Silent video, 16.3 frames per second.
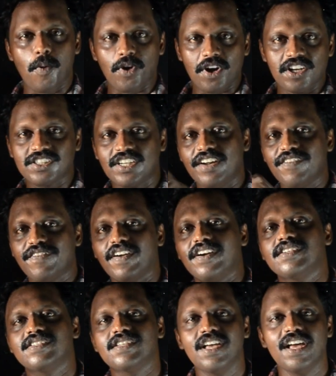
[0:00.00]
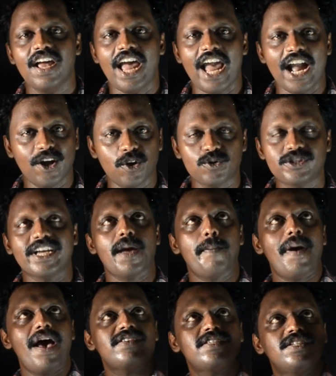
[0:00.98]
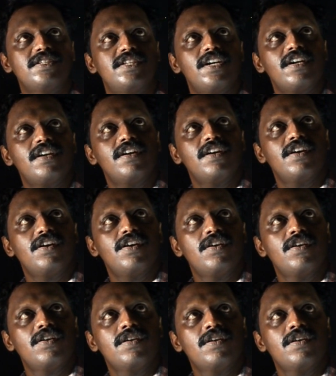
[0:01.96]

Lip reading: the potential difference across the capacitor